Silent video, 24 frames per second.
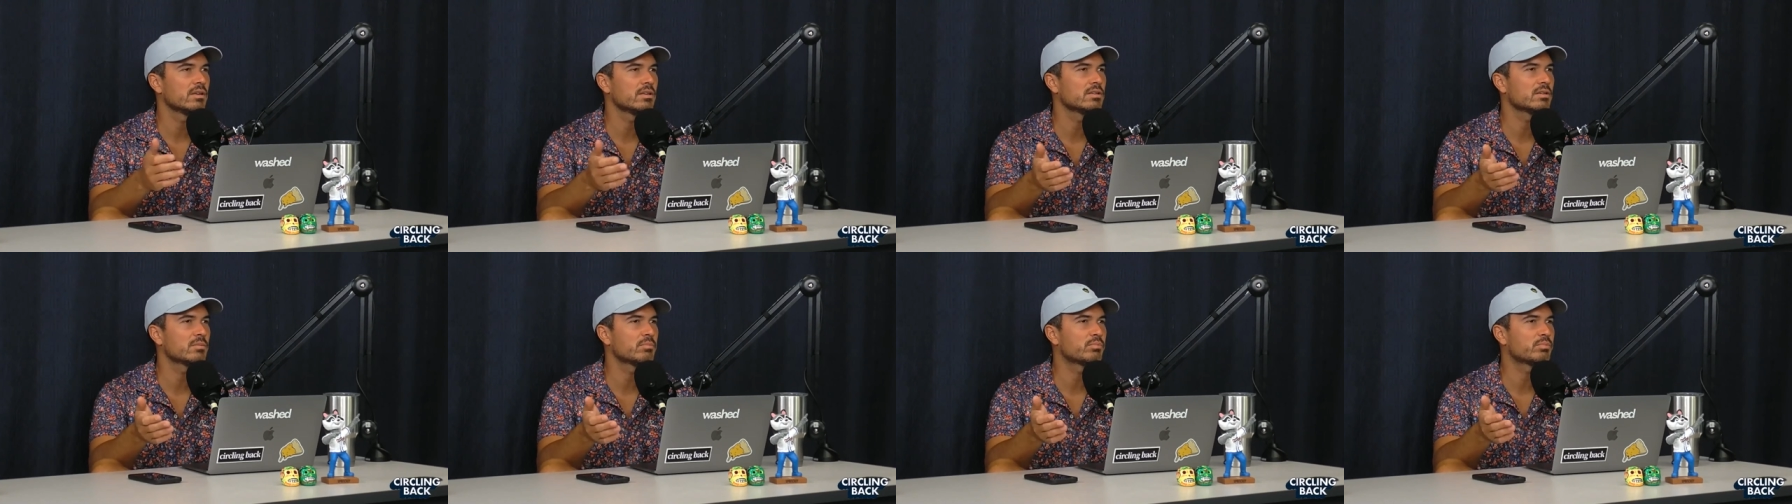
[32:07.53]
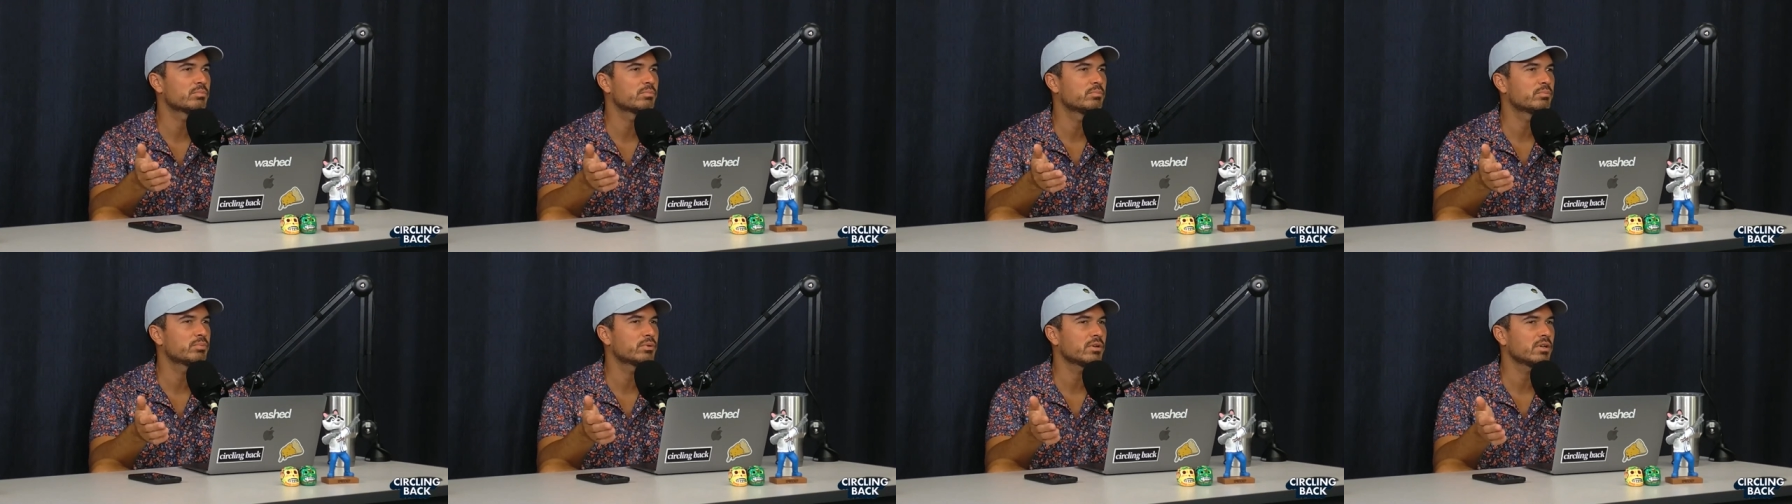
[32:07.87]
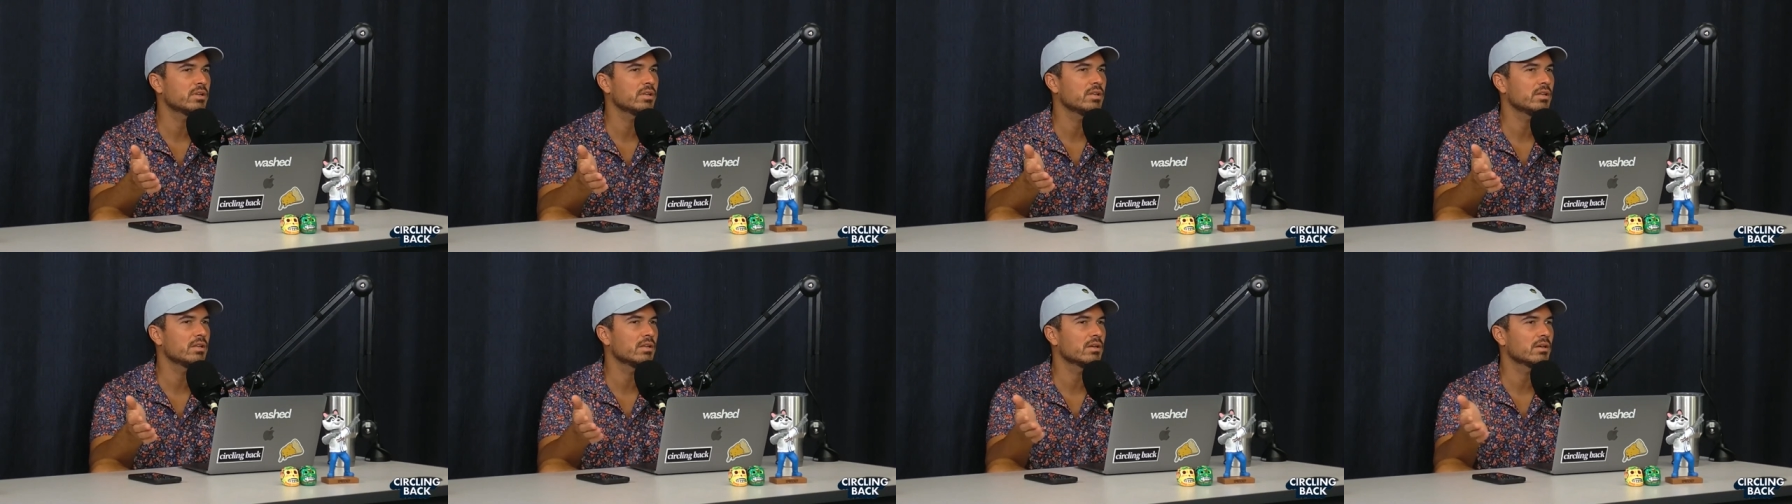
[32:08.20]
a
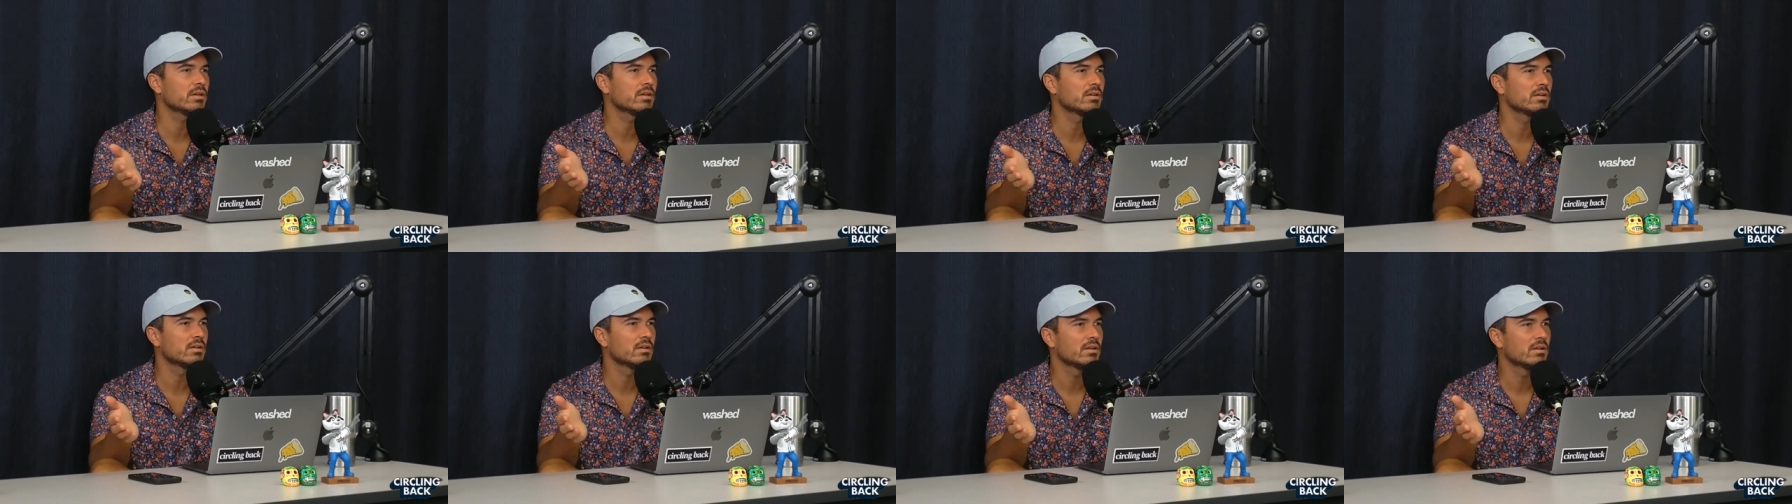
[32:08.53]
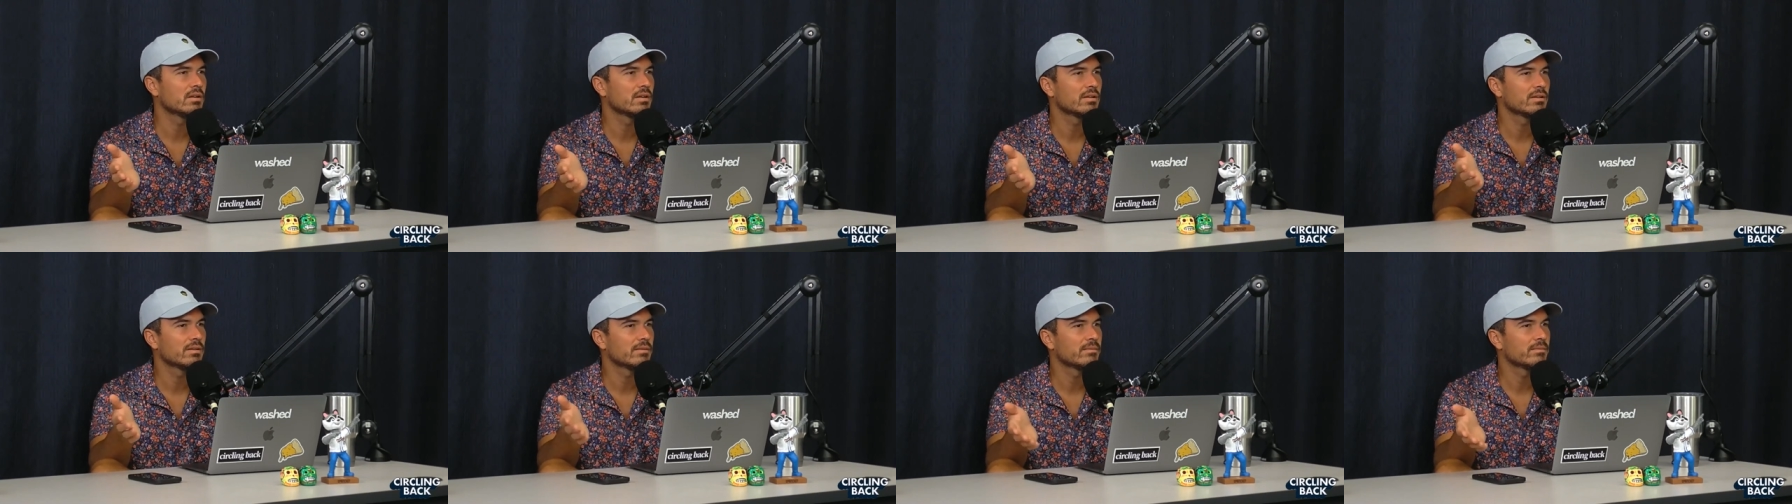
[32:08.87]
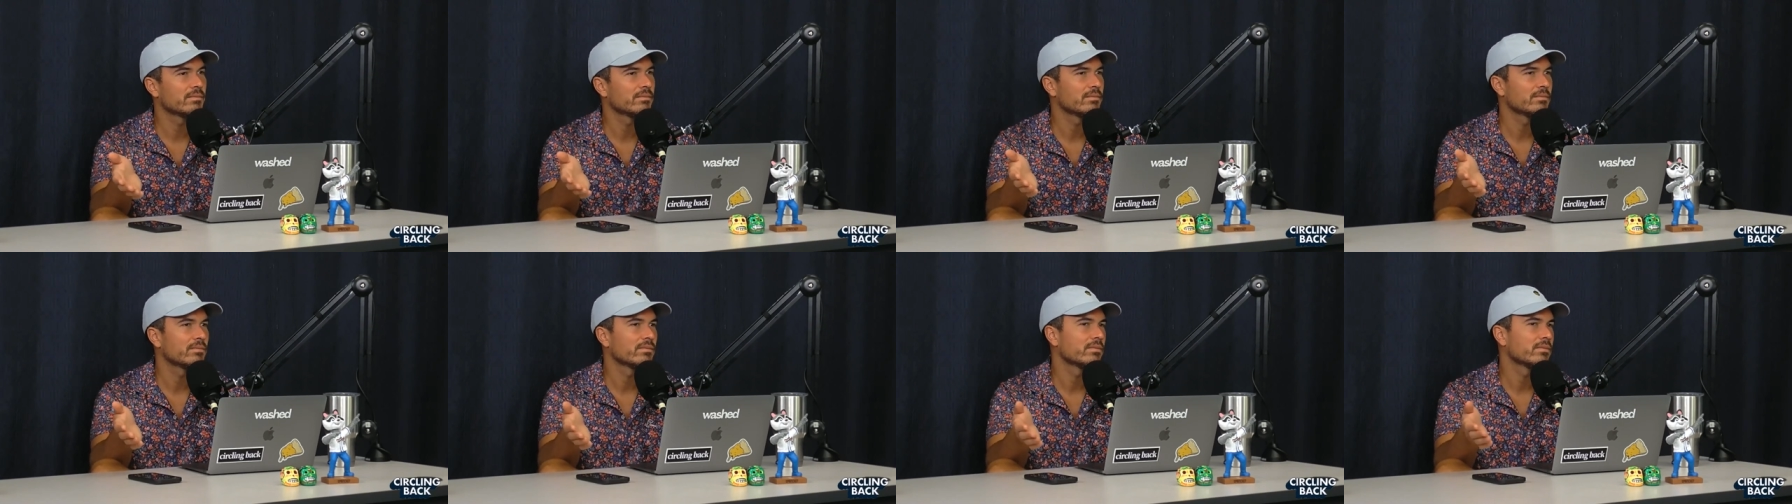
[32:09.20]
pretty.
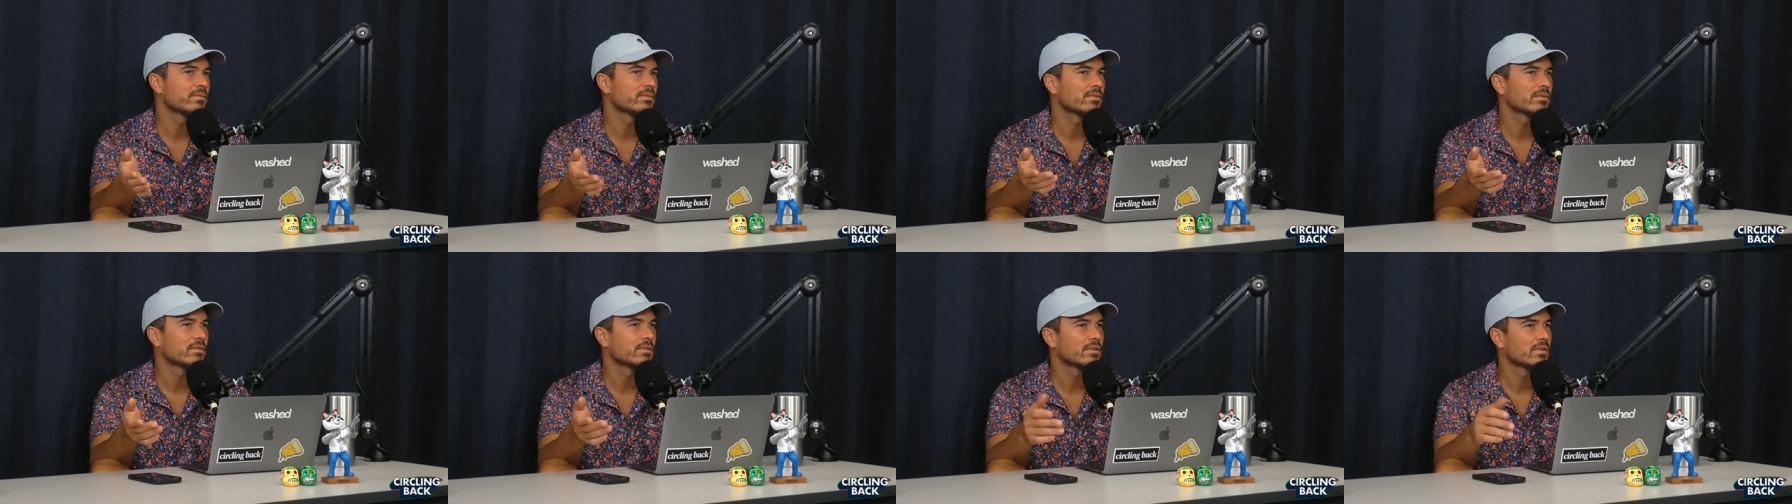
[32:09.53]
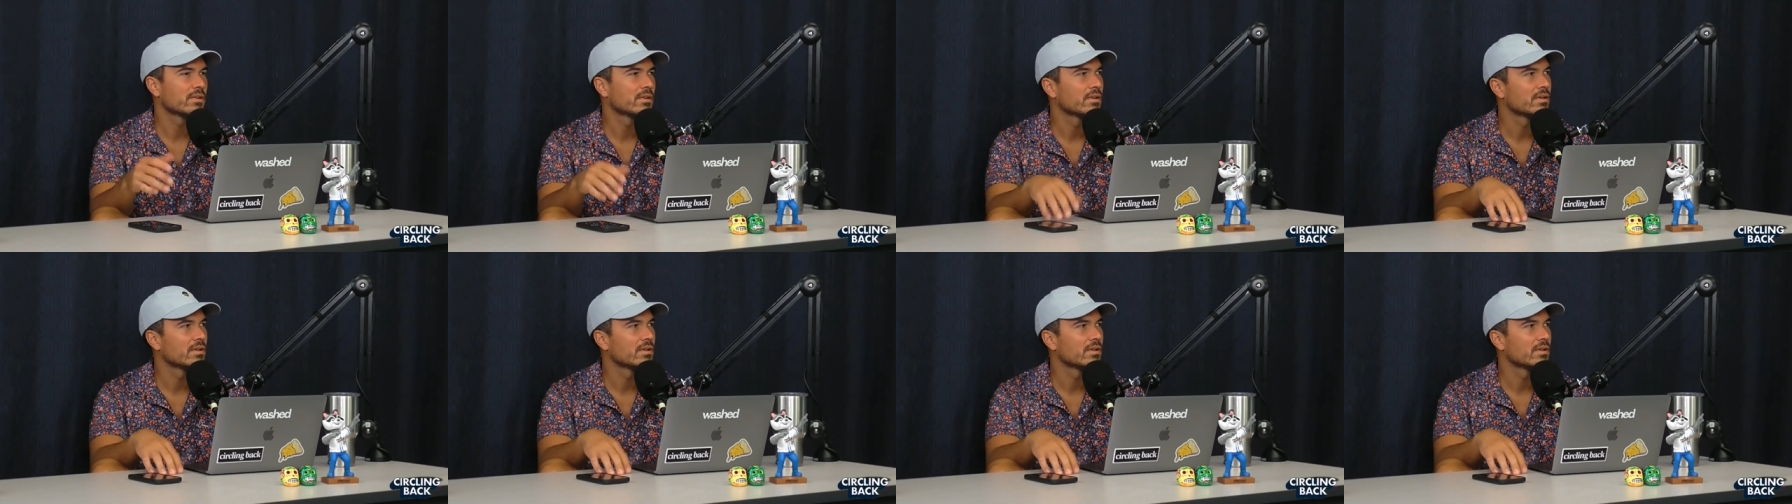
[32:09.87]
He's a content